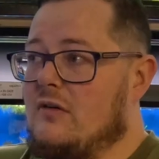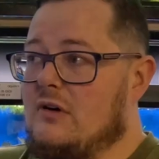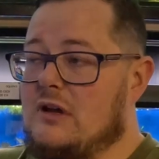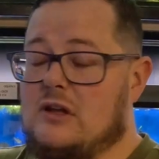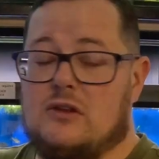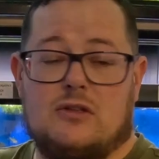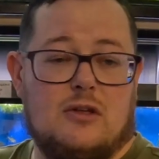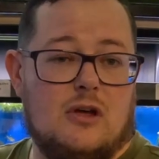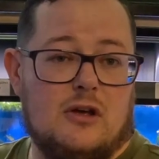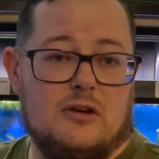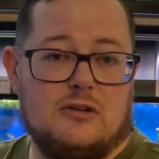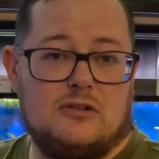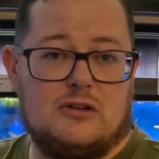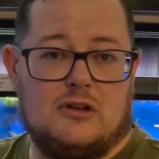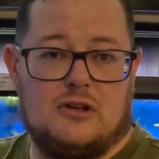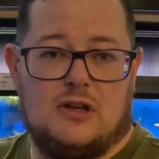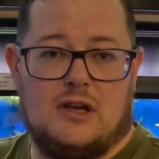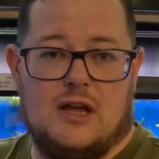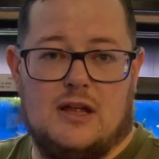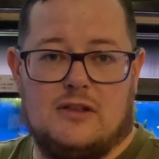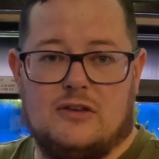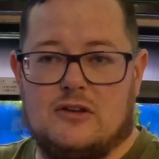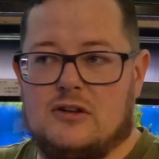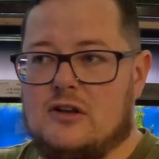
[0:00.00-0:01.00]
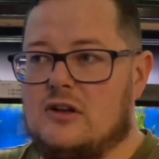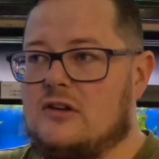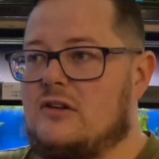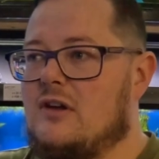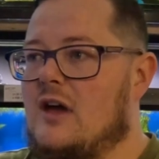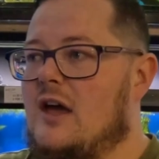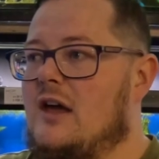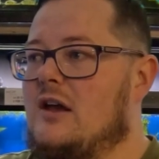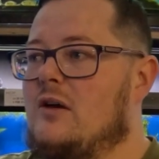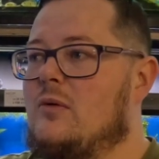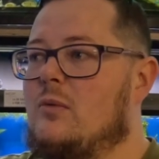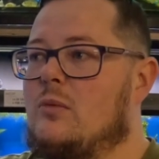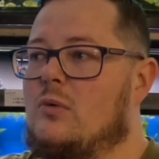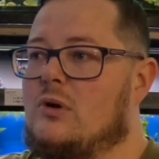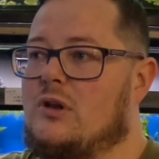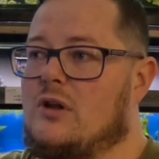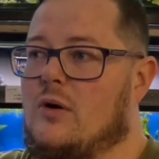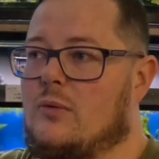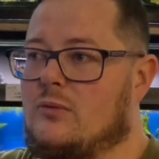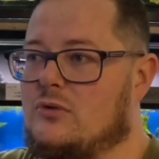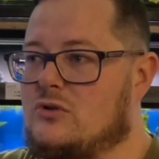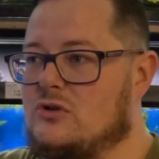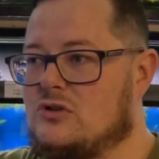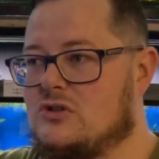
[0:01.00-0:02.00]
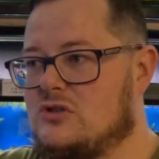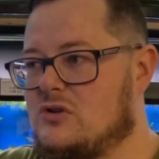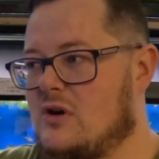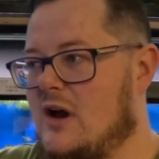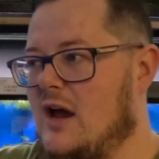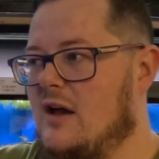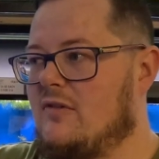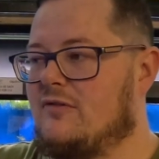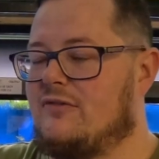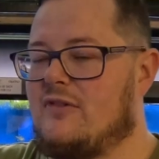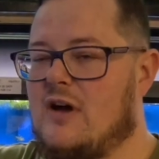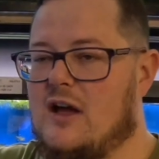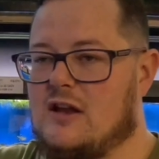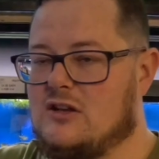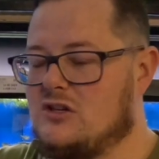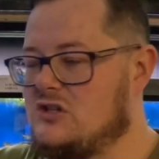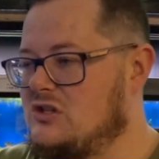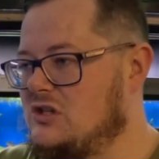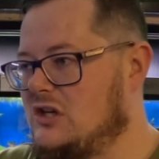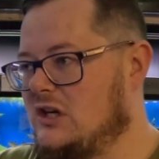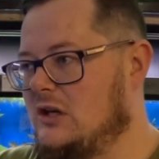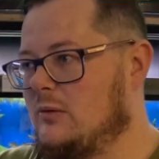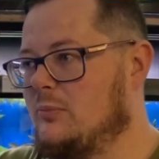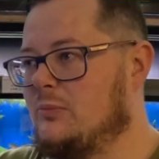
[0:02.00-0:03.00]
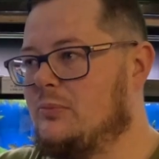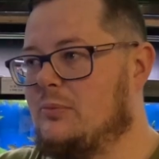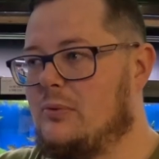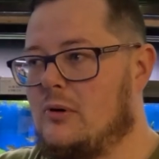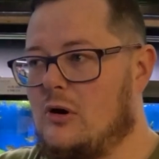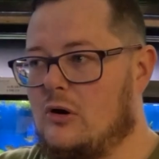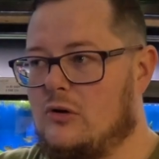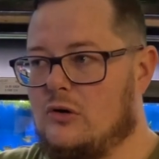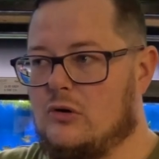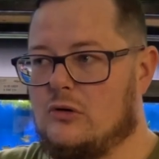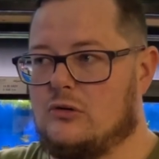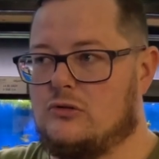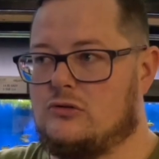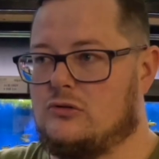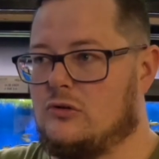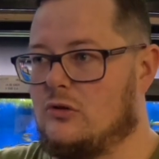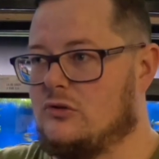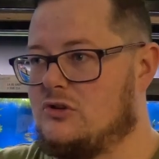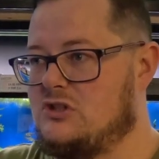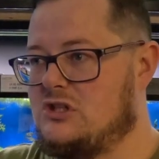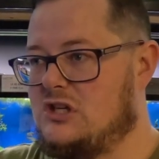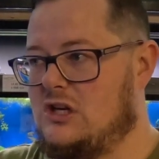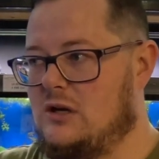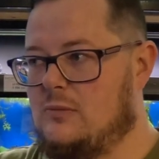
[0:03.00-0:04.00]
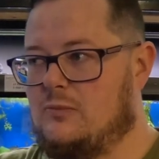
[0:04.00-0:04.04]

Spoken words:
ethos at the end of the day. We don't just try and find cheap products or cheap